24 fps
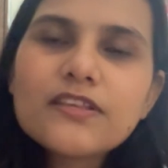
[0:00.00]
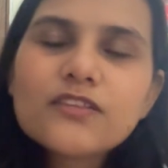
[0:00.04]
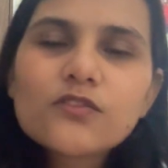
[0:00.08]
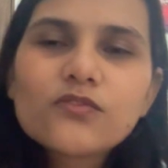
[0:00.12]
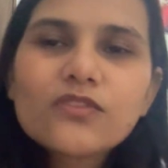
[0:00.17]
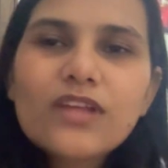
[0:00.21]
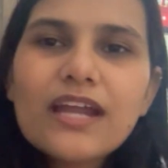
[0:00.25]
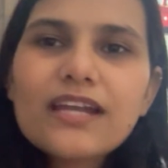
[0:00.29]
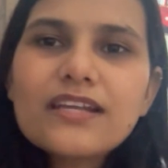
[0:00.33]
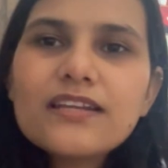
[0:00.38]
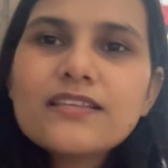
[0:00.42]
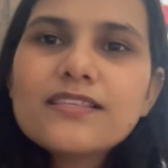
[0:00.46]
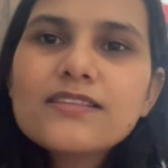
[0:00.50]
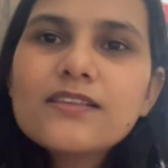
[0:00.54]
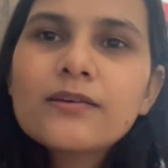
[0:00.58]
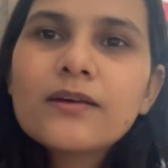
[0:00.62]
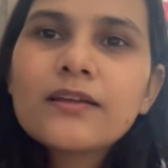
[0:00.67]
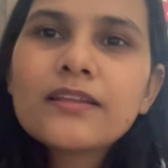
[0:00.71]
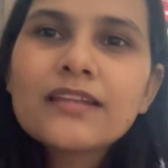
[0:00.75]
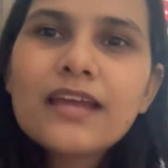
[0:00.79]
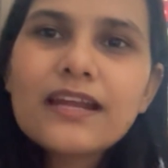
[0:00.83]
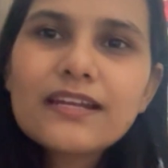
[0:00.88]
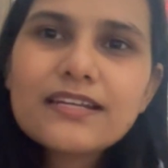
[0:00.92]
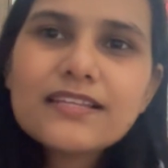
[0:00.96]
So that
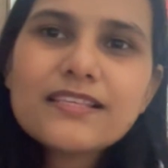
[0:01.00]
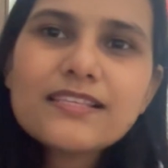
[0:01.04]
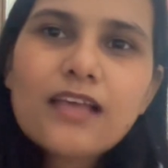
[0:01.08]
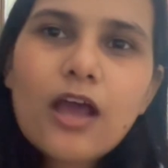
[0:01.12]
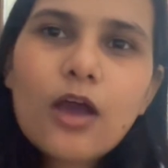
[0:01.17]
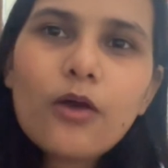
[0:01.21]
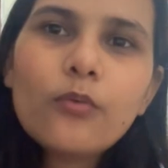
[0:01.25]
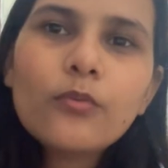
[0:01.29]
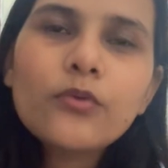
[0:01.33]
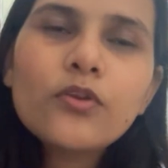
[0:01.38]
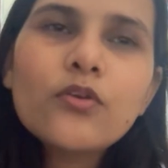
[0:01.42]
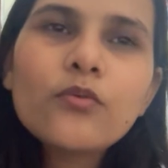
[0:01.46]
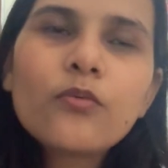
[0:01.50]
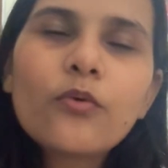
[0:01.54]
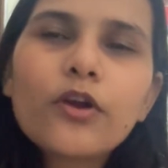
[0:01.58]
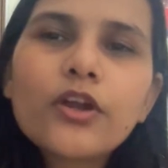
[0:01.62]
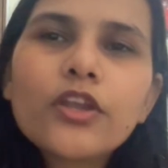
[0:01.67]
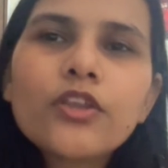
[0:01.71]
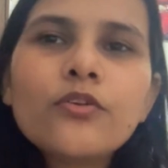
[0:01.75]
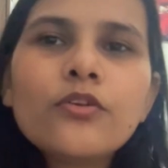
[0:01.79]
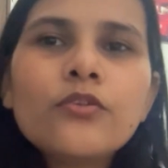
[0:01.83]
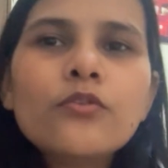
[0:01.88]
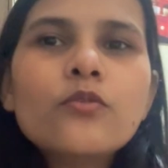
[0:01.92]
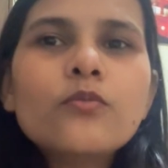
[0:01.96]
is how
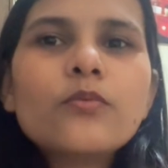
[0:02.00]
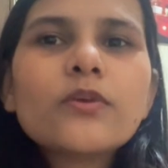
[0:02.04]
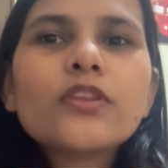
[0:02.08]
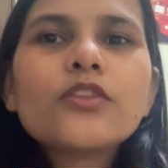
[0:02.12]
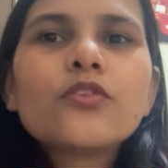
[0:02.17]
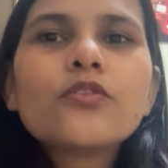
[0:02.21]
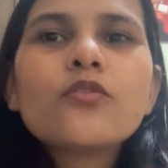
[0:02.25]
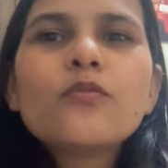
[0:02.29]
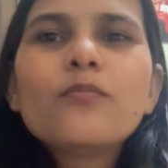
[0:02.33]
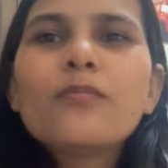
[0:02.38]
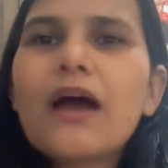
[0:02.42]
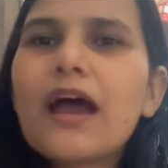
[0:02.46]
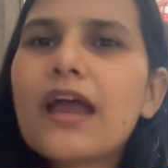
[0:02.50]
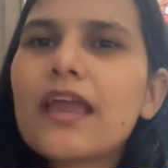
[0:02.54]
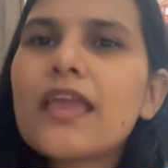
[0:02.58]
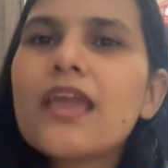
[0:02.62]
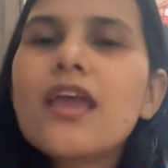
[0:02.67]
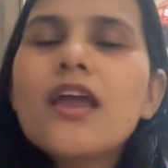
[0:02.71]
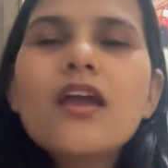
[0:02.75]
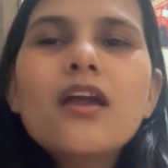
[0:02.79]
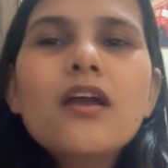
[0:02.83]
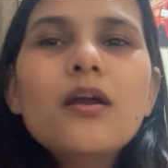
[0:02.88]
what you do with by